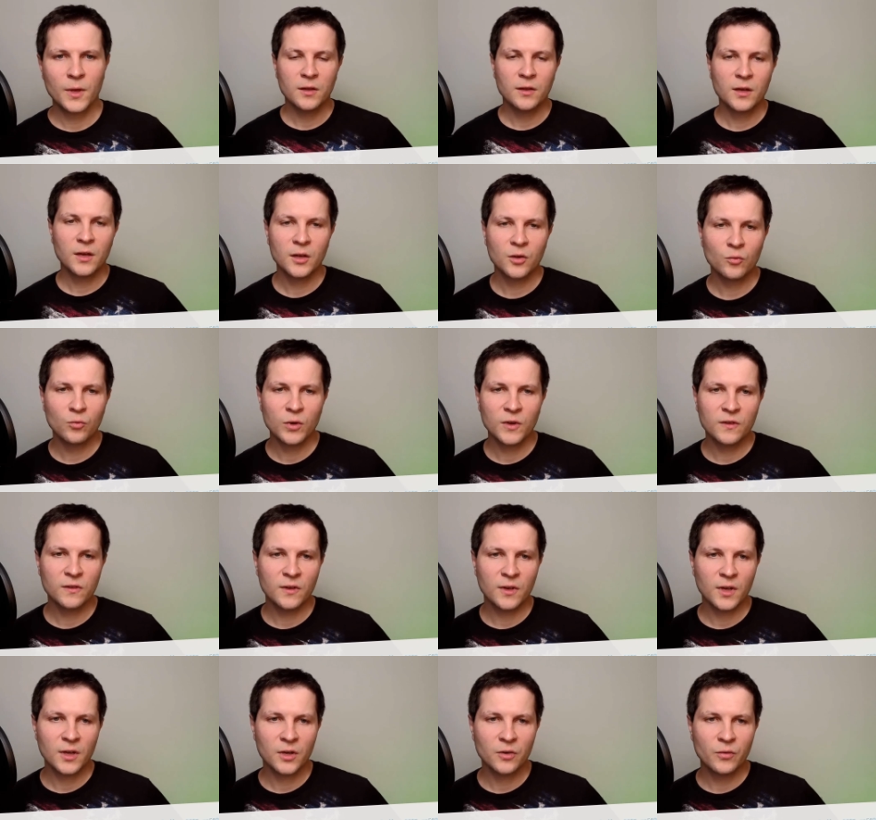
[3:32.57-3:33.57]
And then we
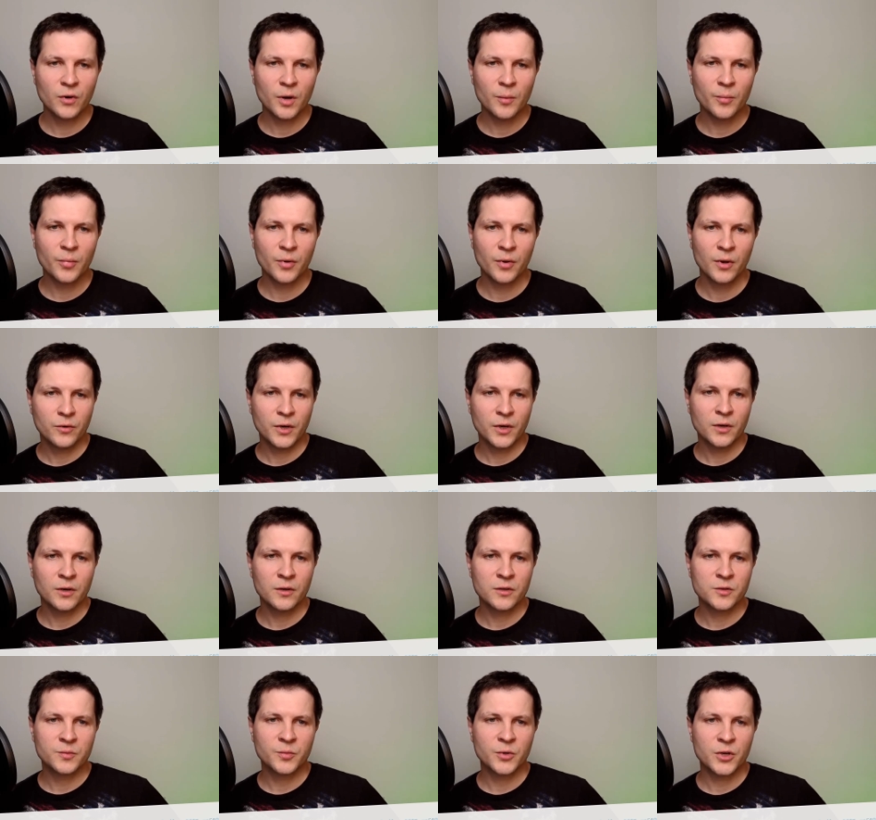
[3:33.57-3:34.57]
say grep reg
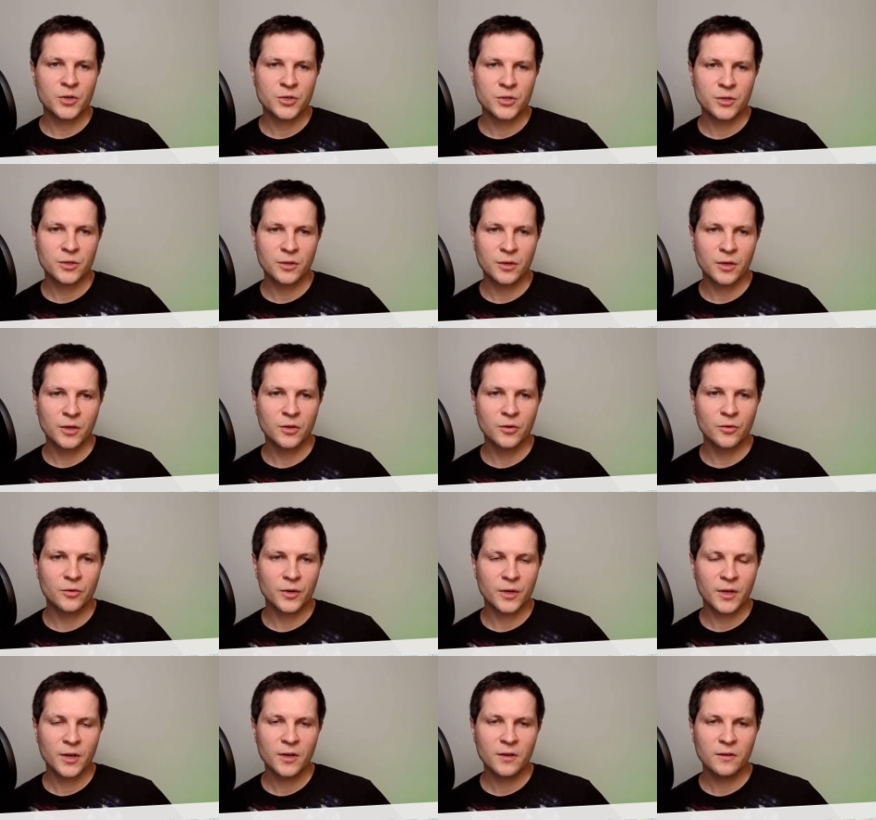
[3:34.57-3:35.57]
expression
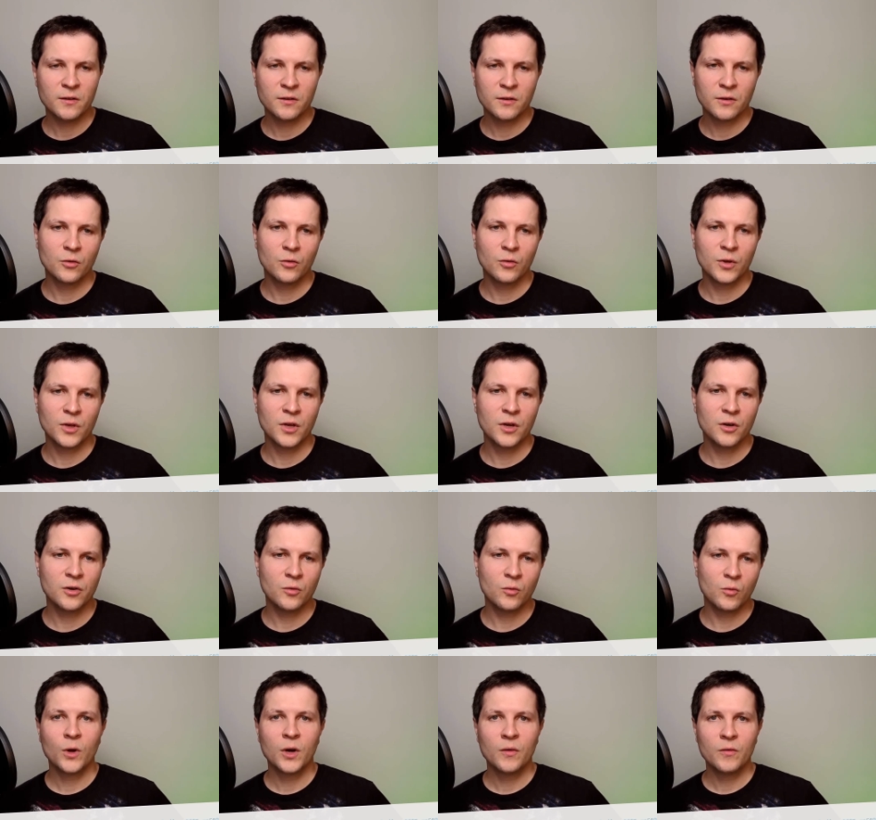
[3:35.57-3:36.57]
ignore case. So here,
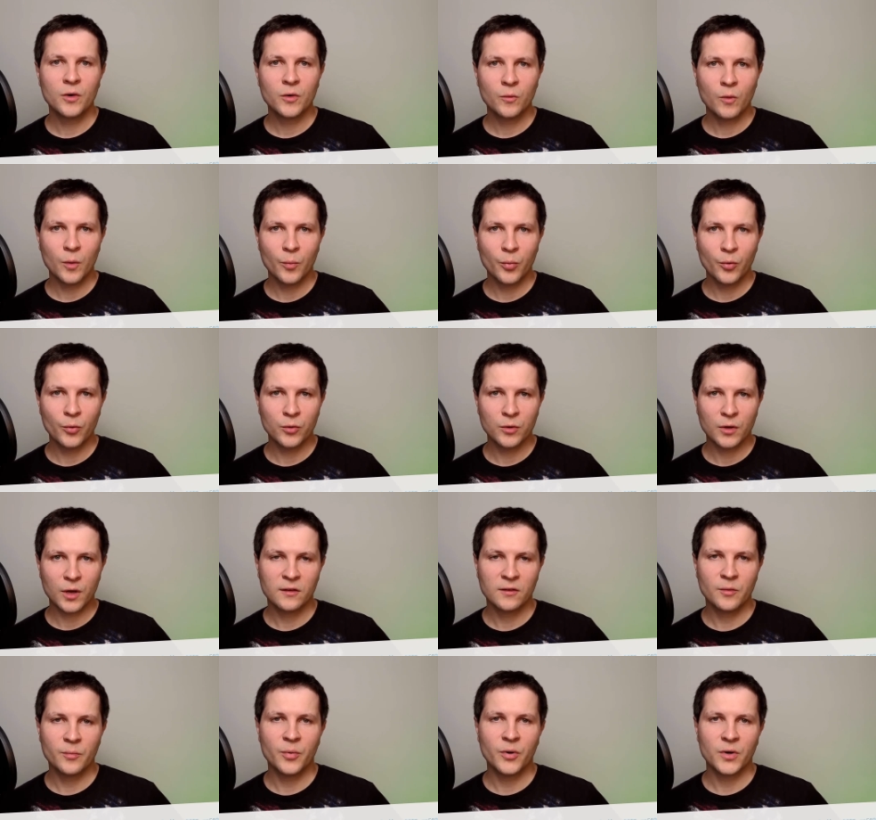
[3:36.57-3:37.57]
whatever we put
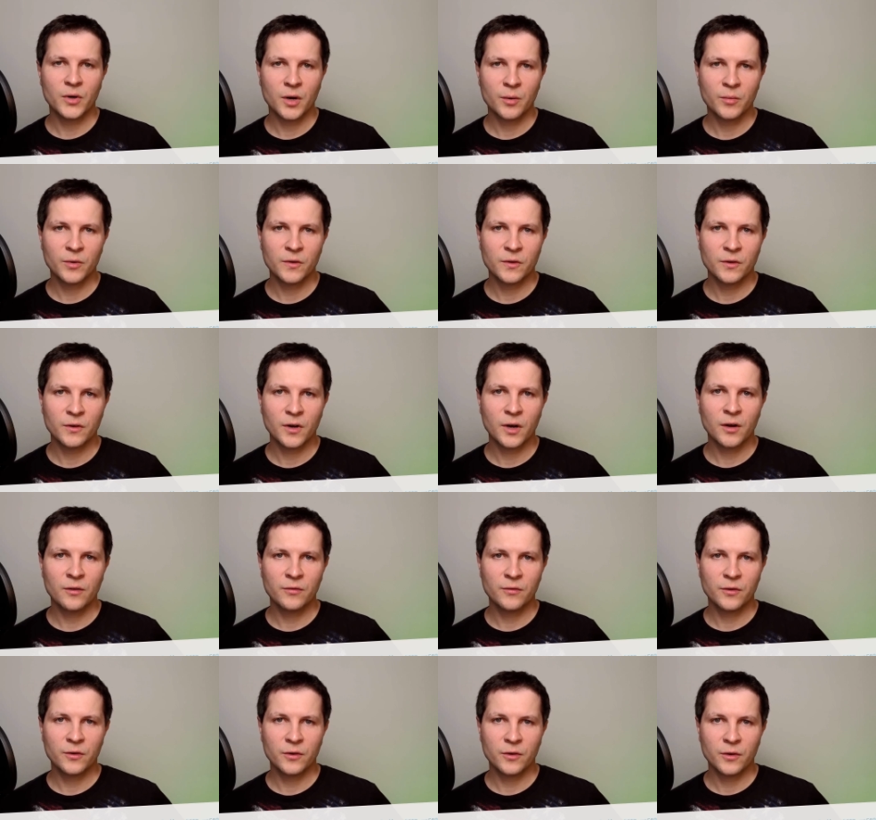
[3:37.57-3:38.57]
as a parameter
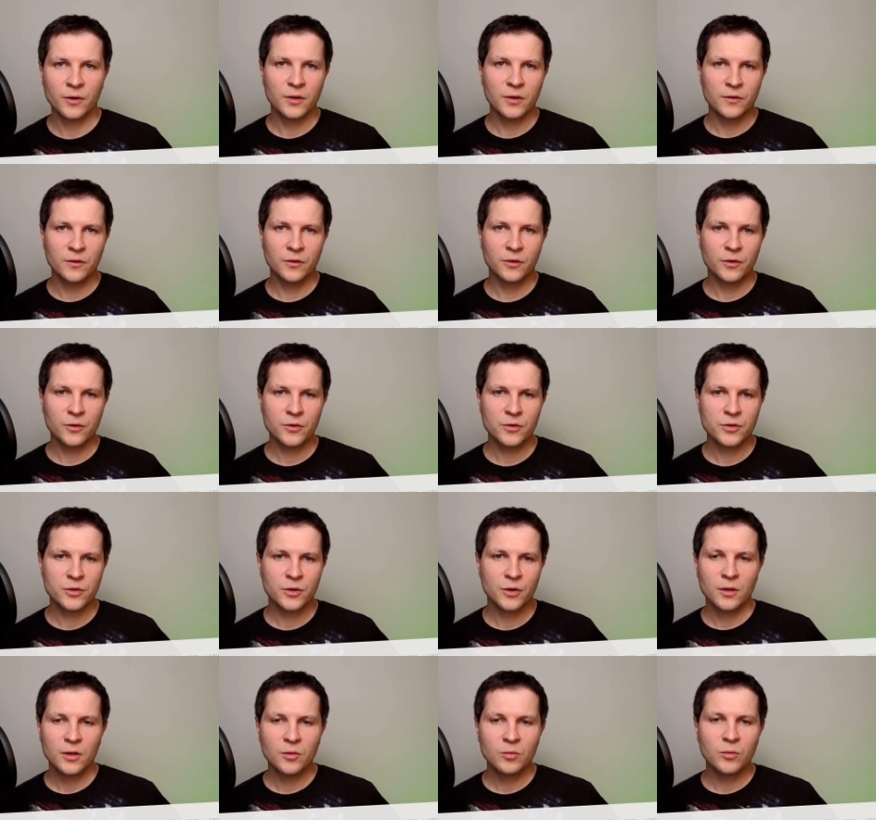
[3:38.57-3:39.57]
after git search,
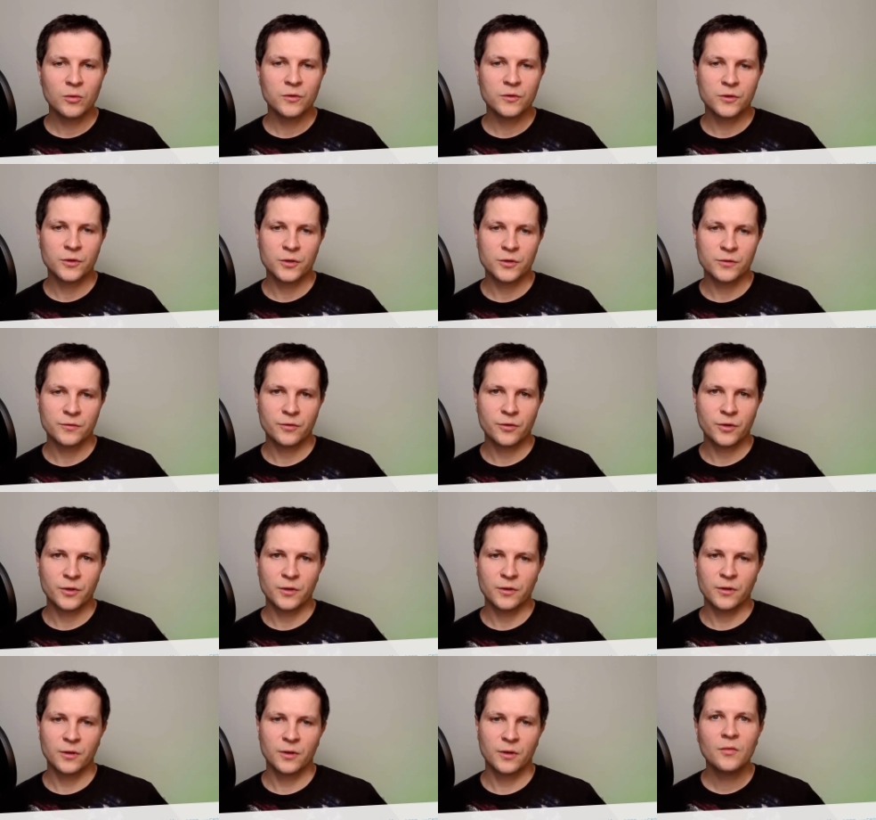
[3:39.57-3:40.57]
Git will search for it.